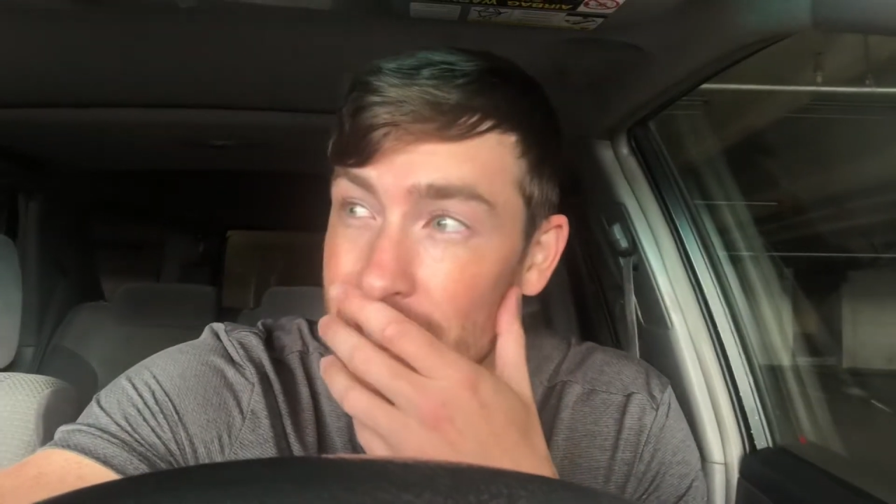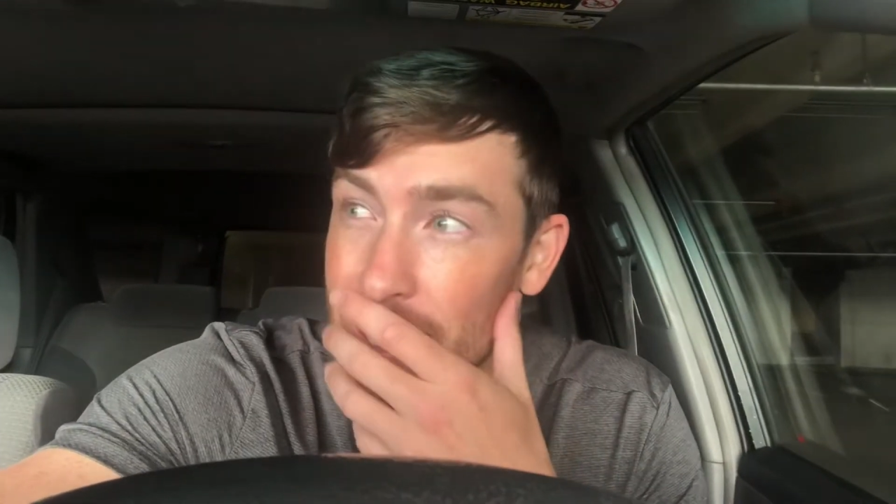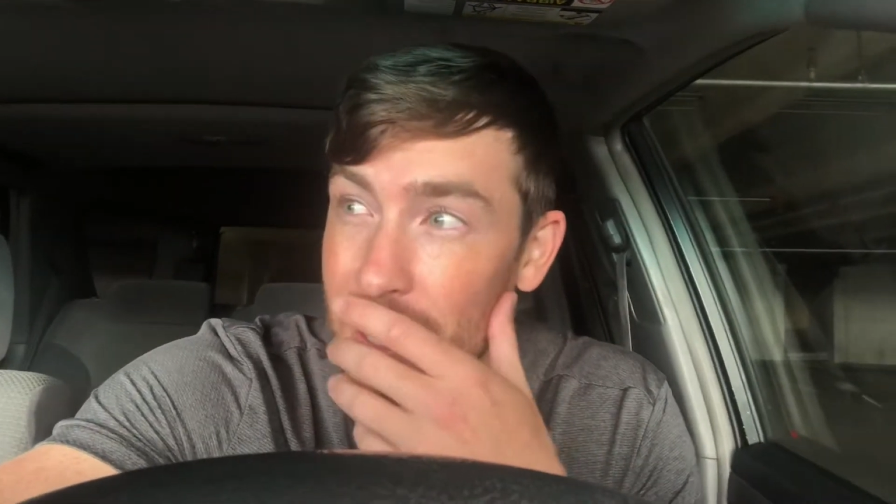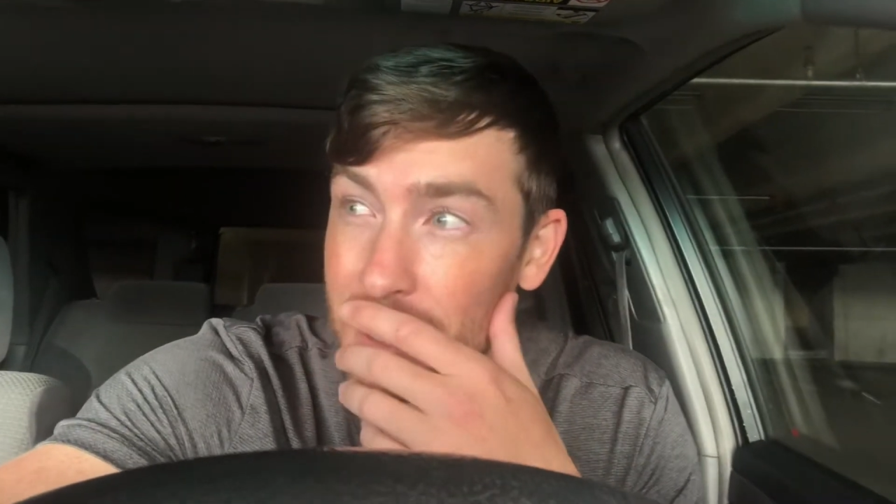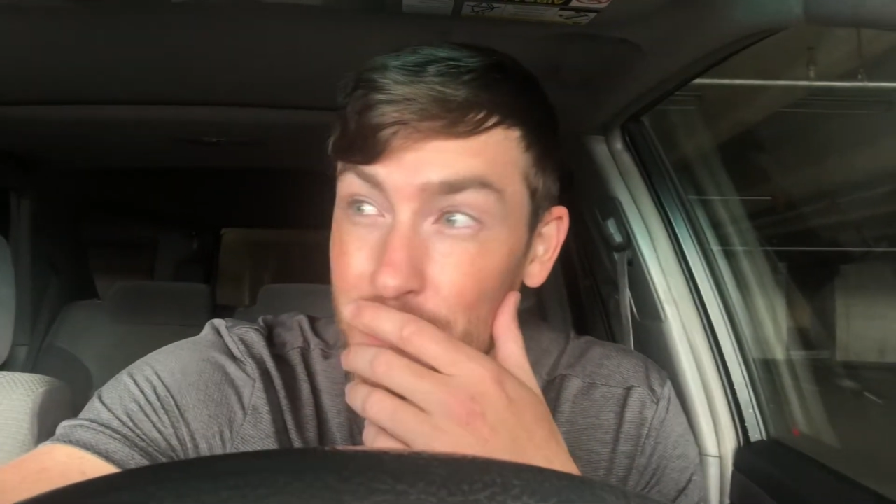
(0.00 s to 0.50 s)

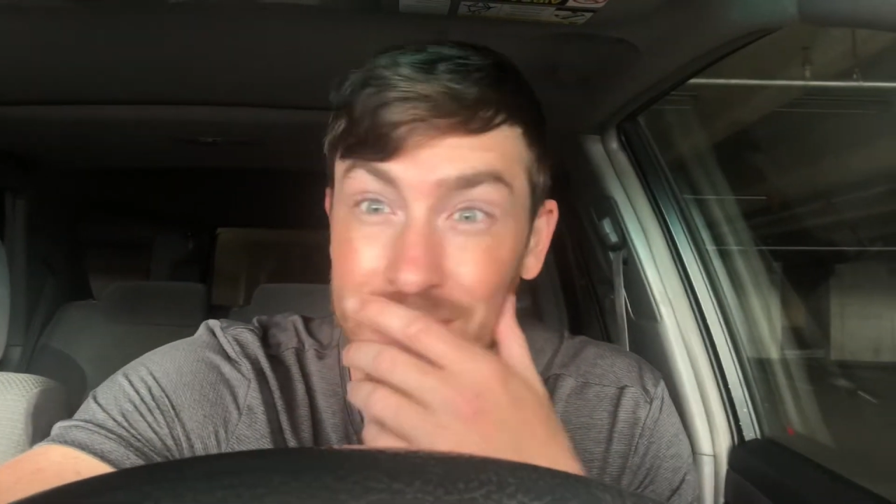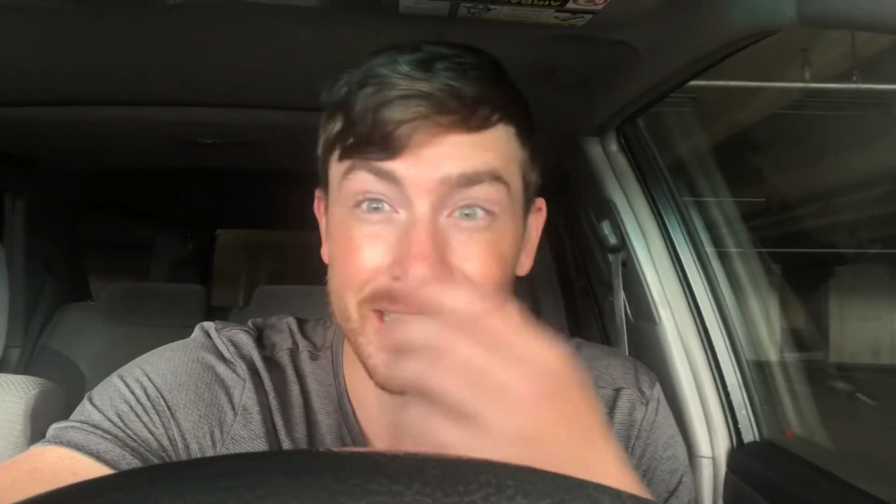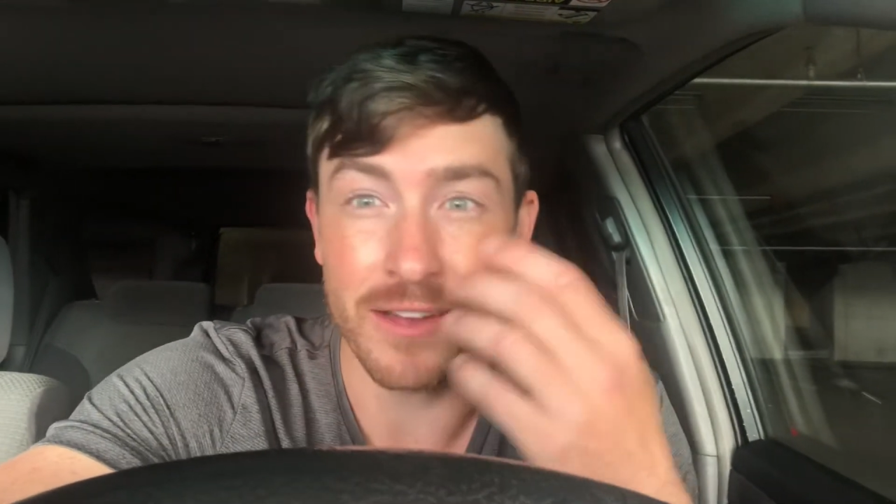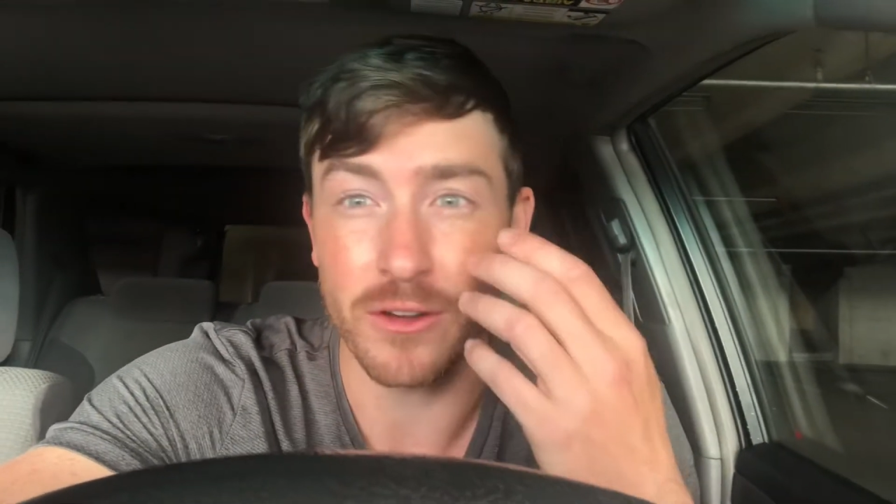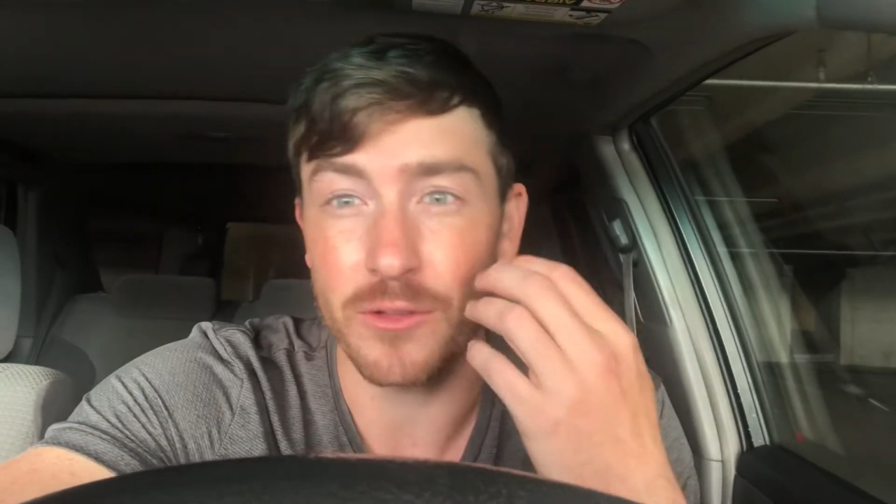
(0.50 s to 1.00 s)
and it went
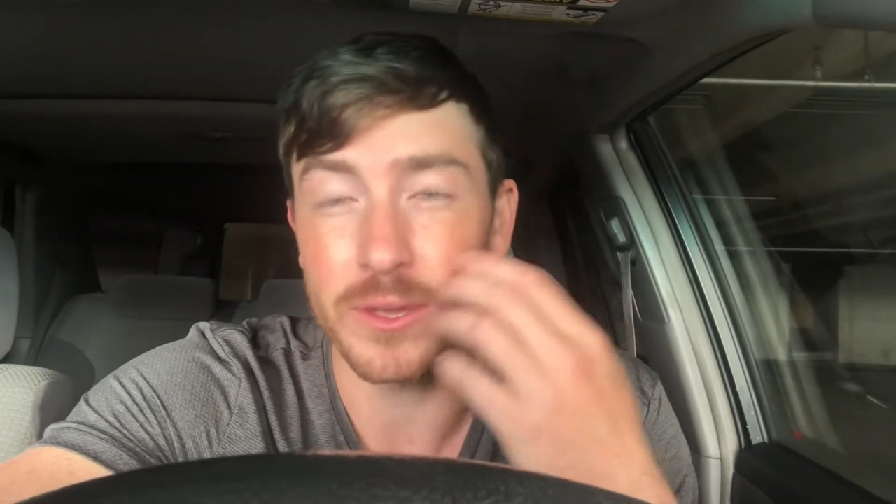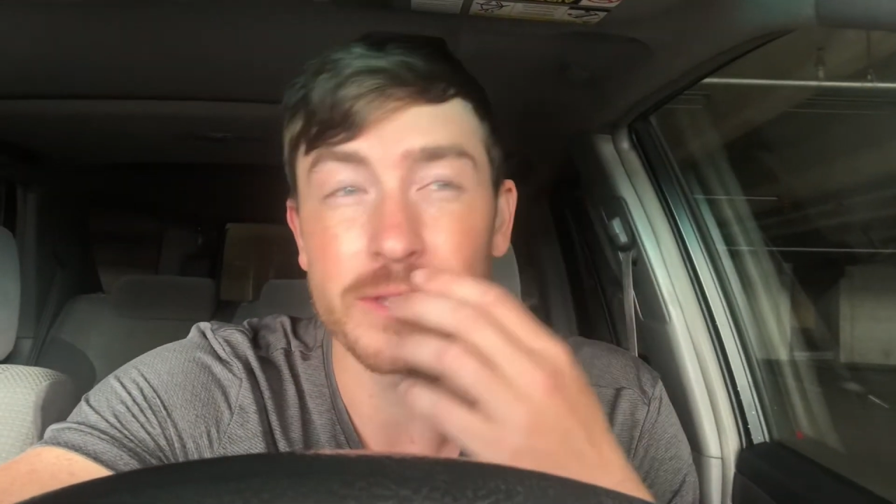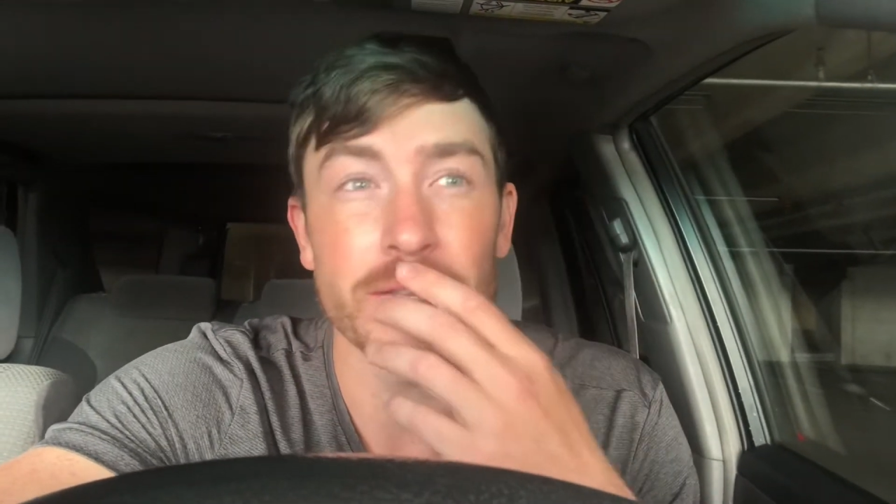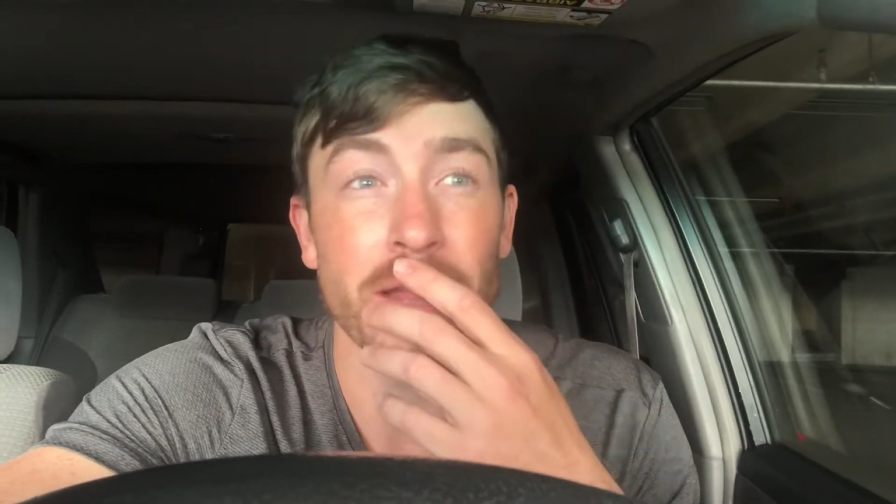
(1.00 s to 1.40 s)
down all the way to